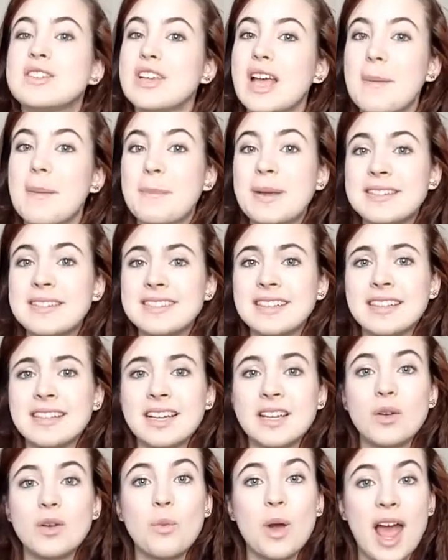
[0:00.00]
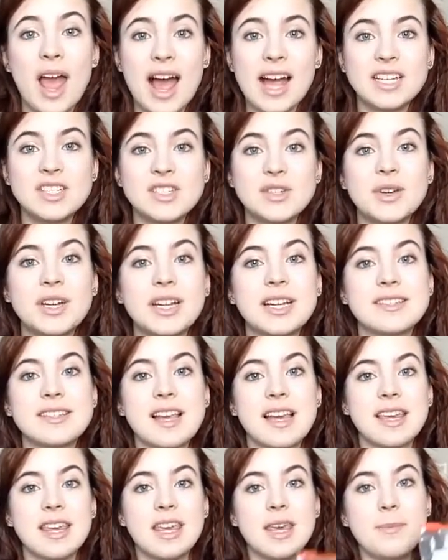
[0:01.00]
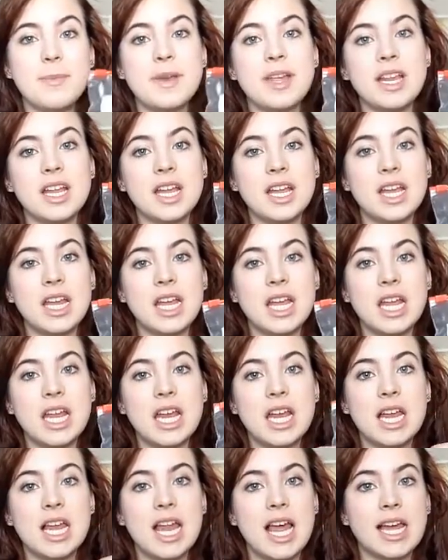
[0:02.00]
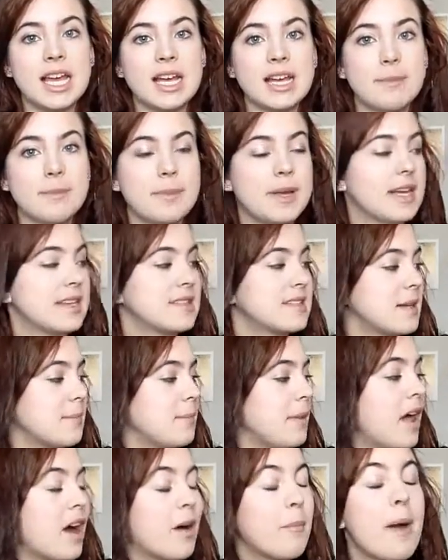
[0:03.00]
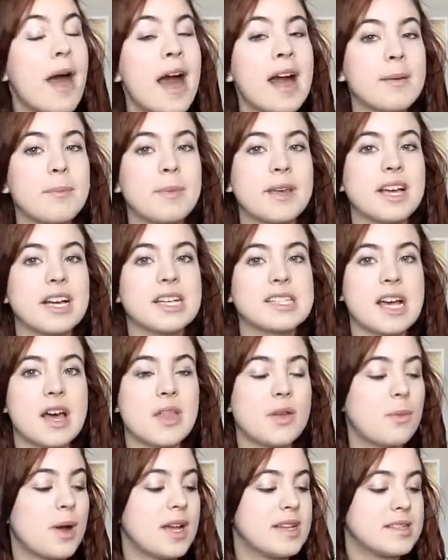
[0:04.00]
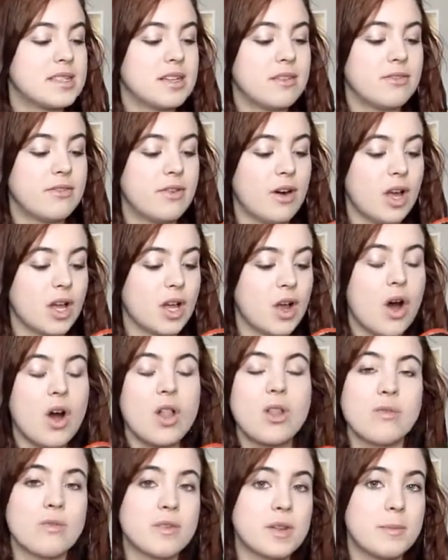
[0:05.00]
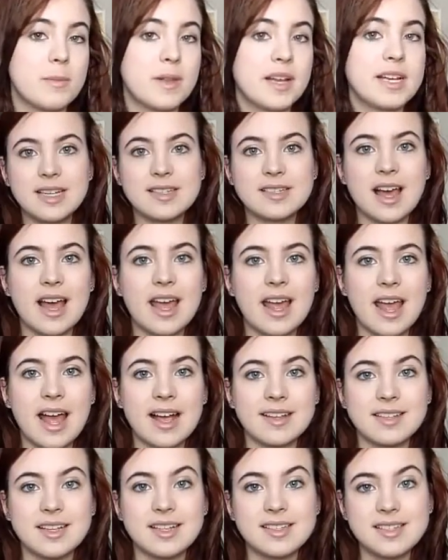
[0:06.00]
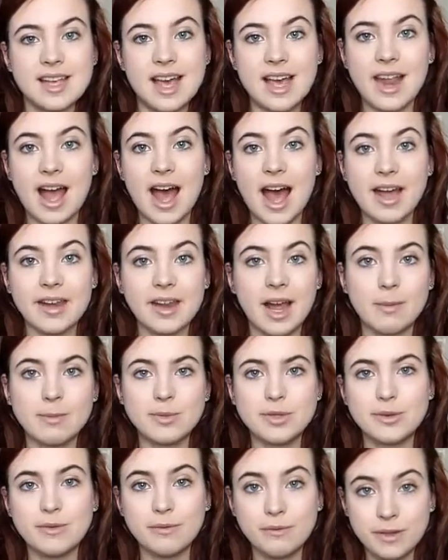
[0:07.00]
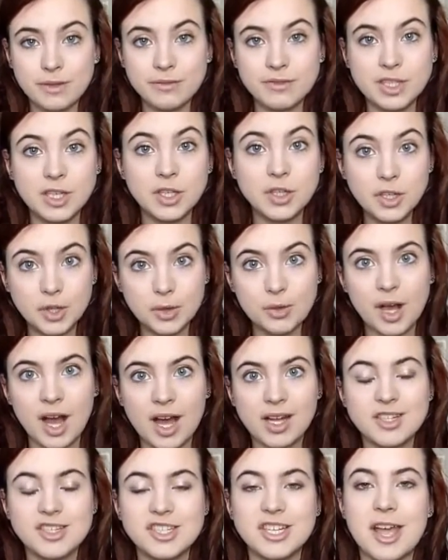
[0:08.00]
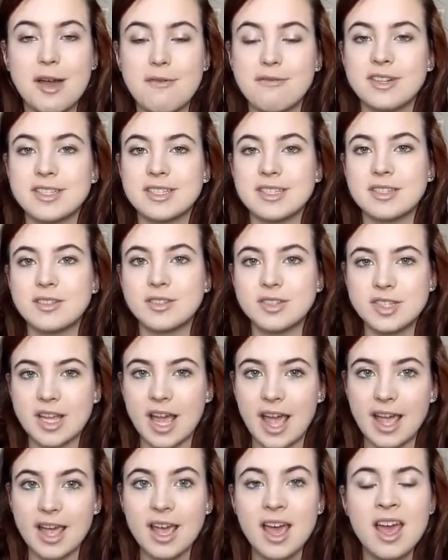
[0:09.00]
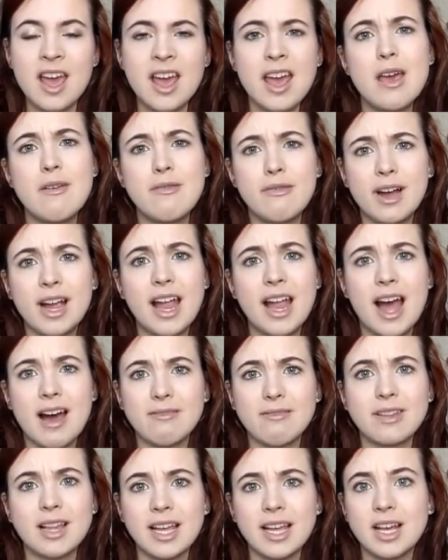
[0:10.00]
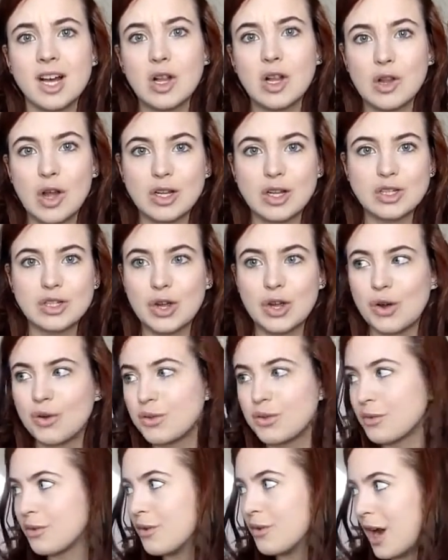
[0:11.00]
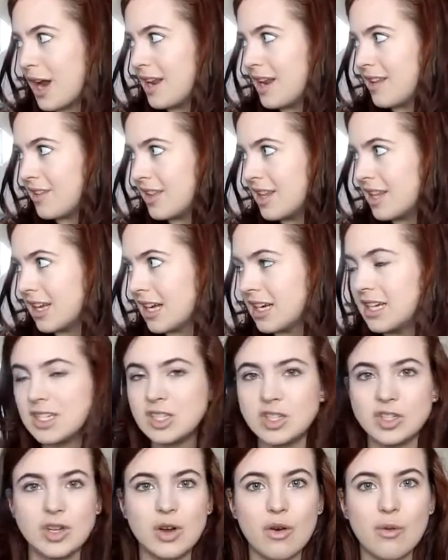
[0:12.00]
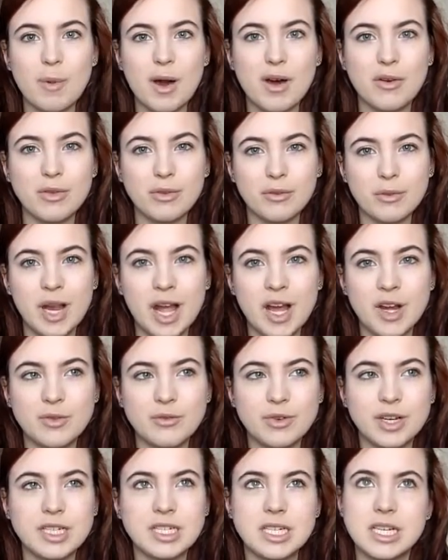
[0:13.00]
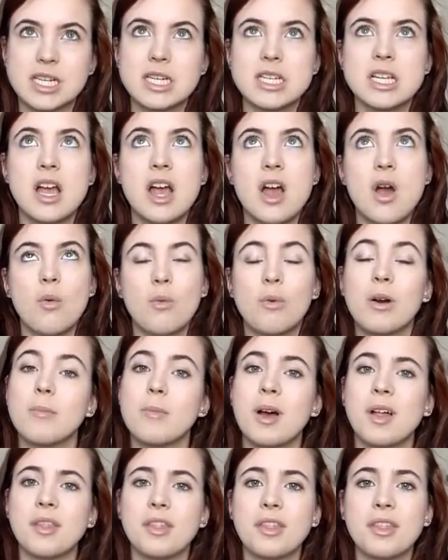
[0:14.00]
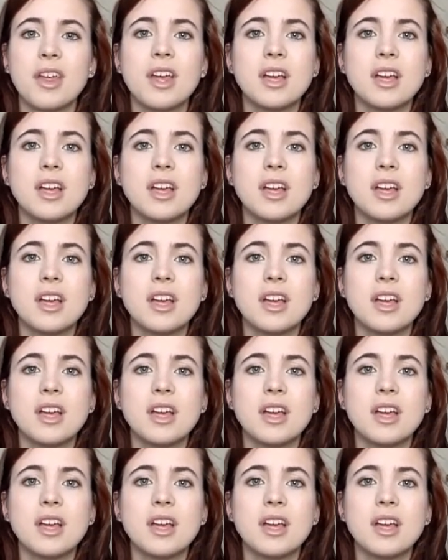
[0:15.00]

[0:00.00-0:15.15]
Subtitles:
So yeah, basically the way I do it is I keep it in like a big Ziploc bag, because otherwise they're falling all over the place. As I said, add up to 50 new kanji every single day if I have like a lot to go through, and I think I need to know about 300 in 1 month.